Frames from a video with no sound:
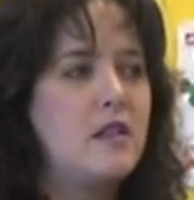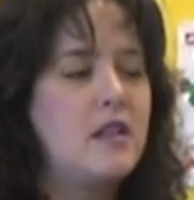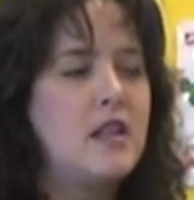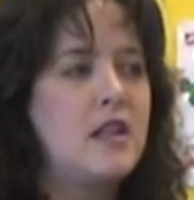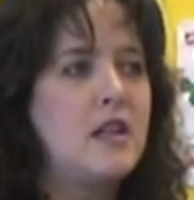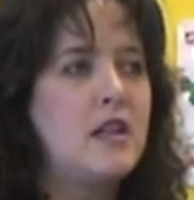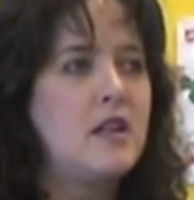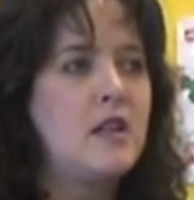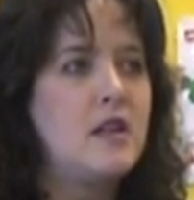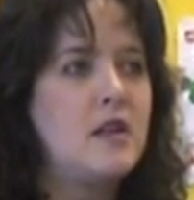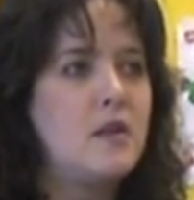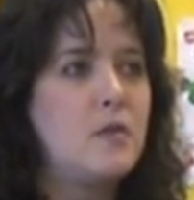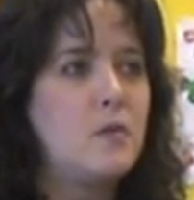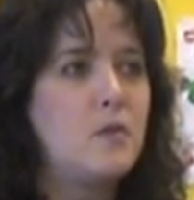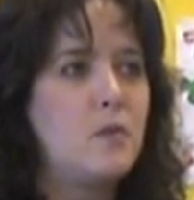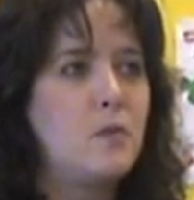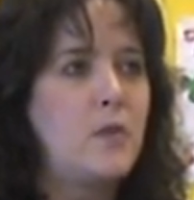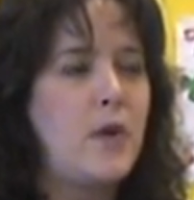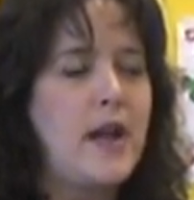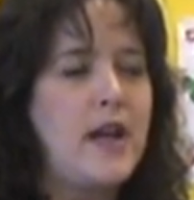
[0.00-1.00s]
The
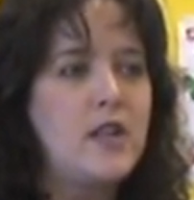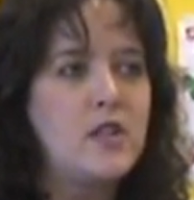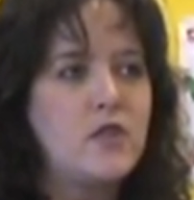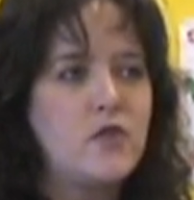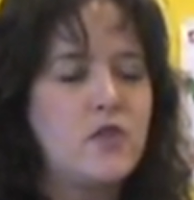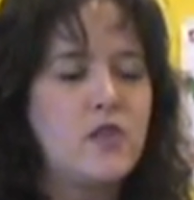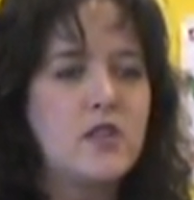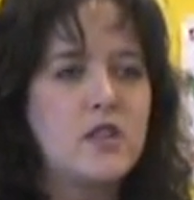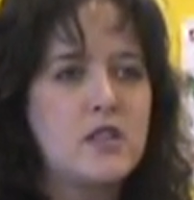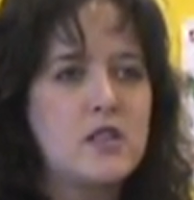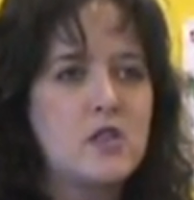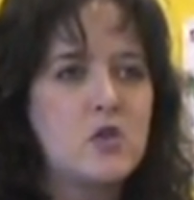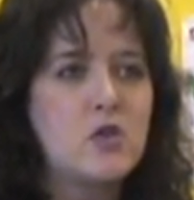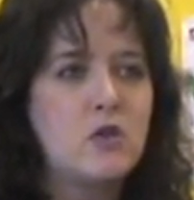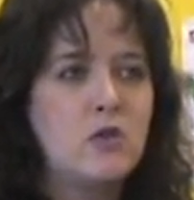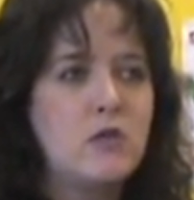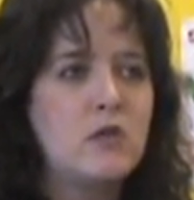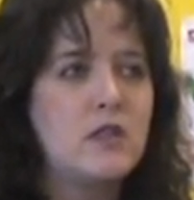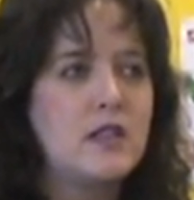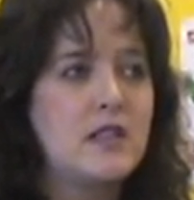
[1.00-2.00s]
range for this
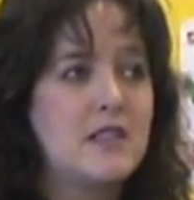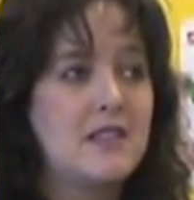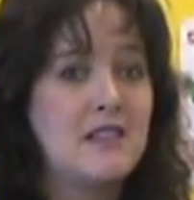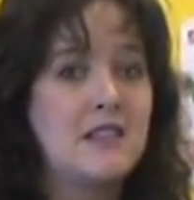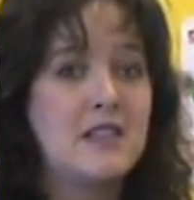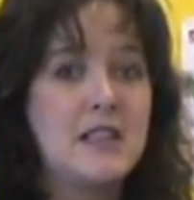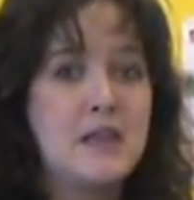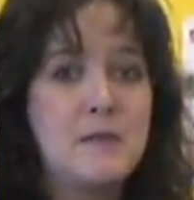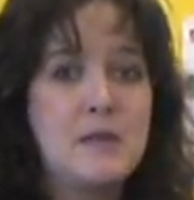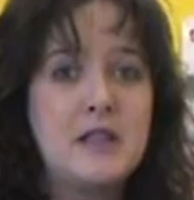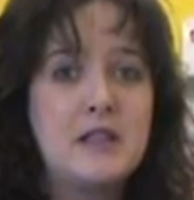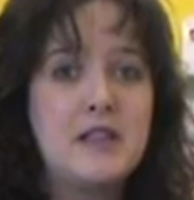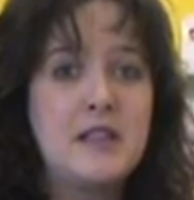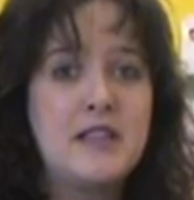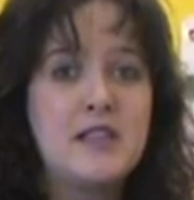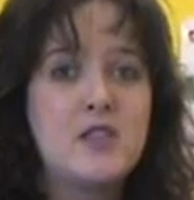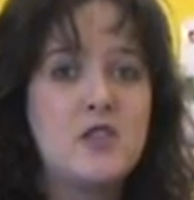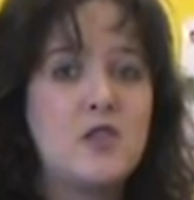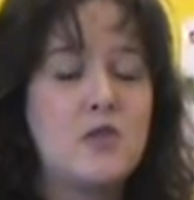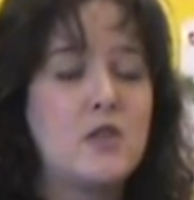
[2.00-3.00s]
tool is
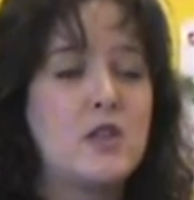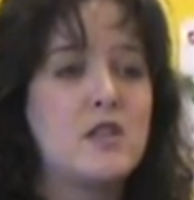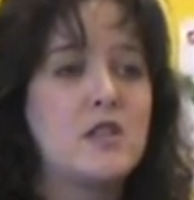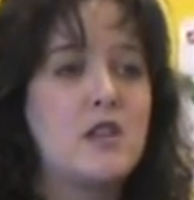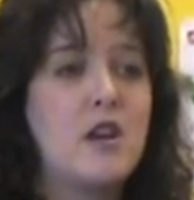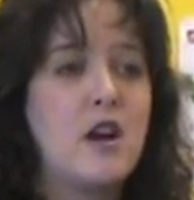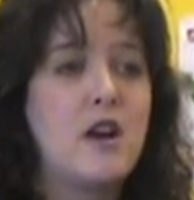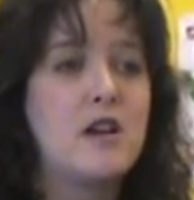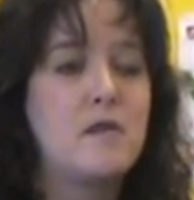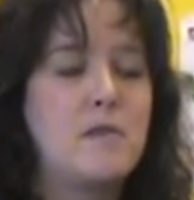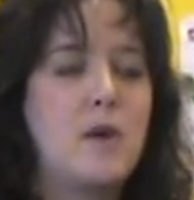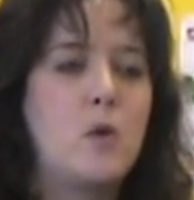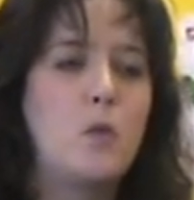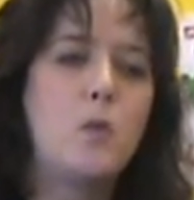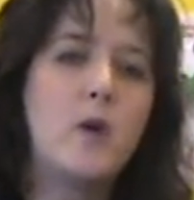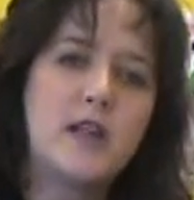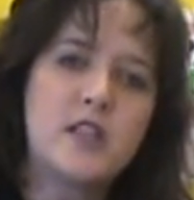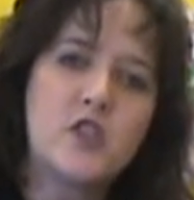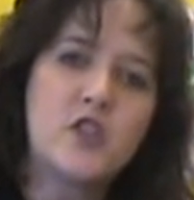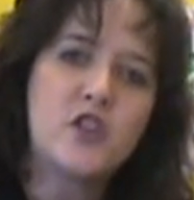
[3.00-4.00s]
limitless. You can talk about
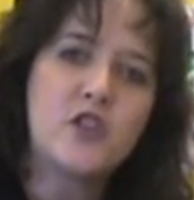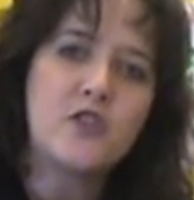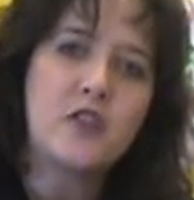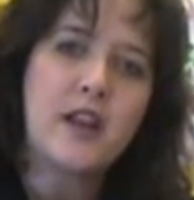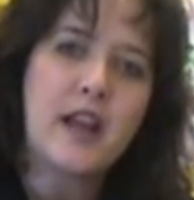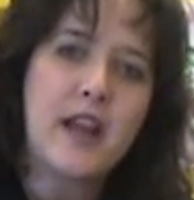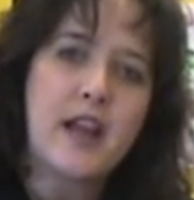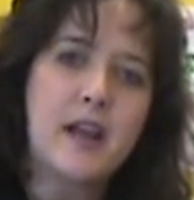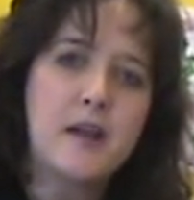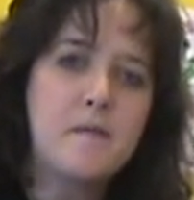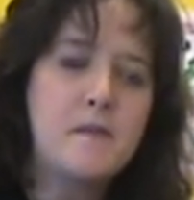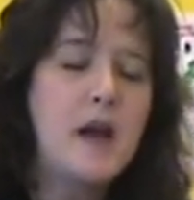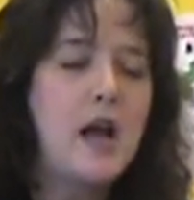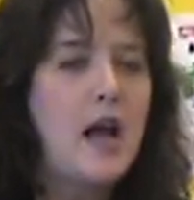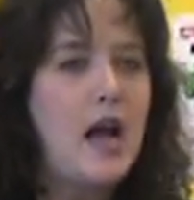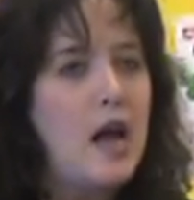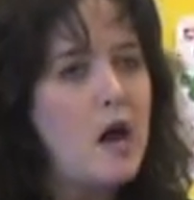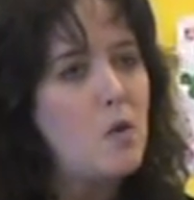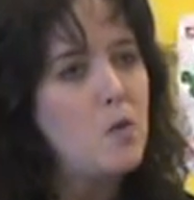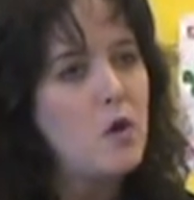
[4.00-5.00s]
what's your name,
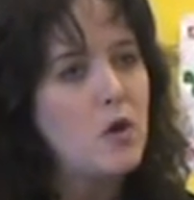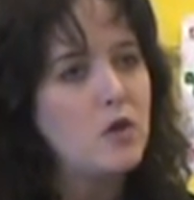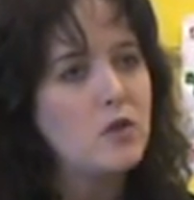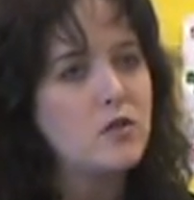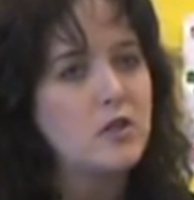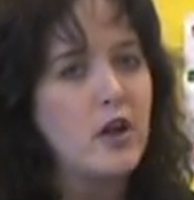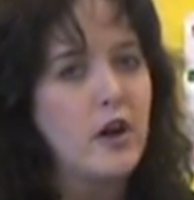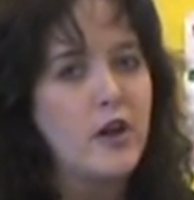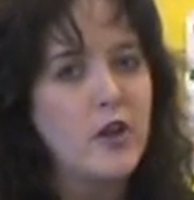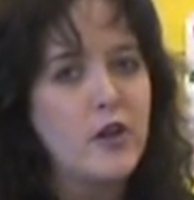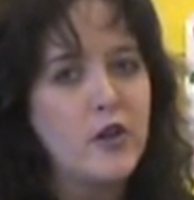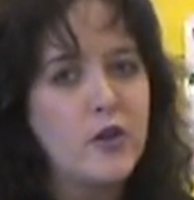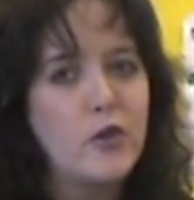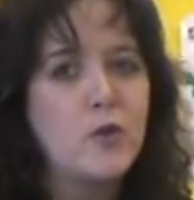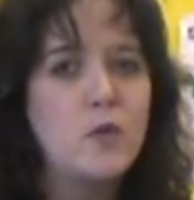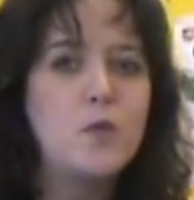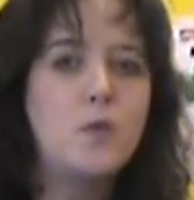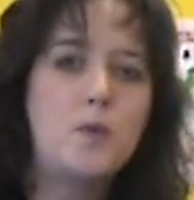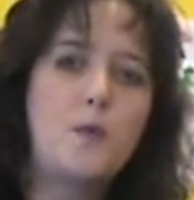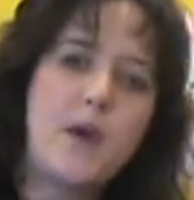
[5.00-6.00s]
how old are
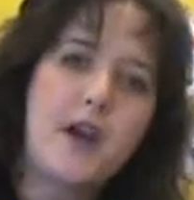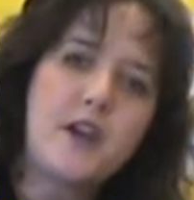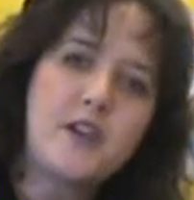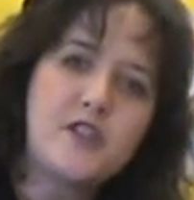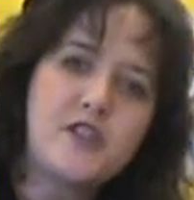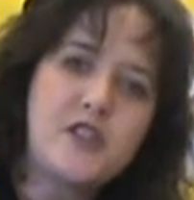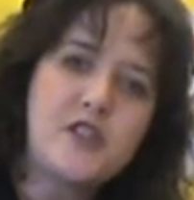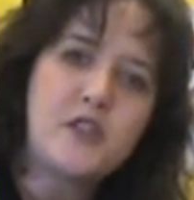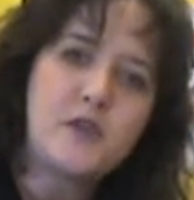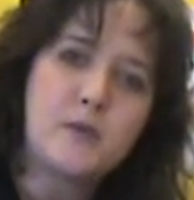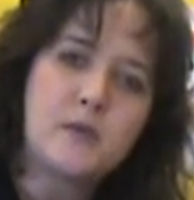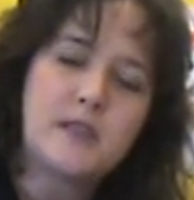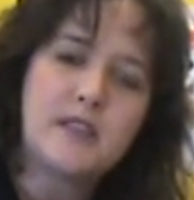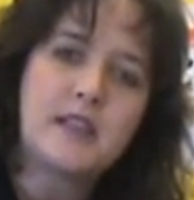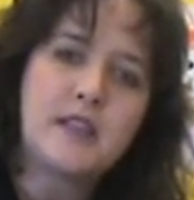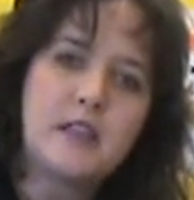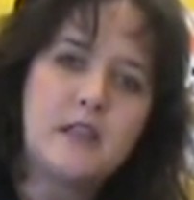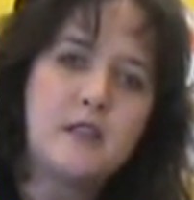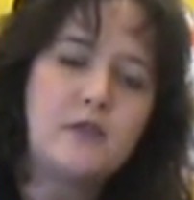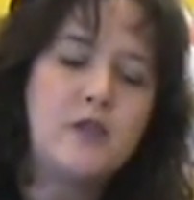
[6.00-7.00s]
you, where do you
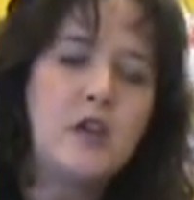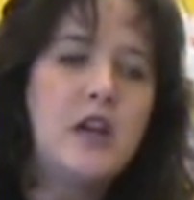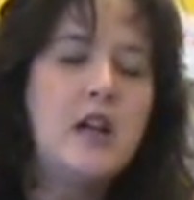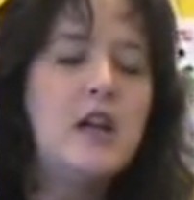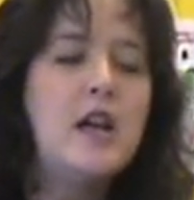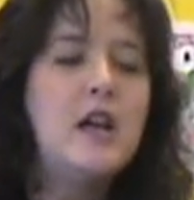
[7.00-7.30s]
live,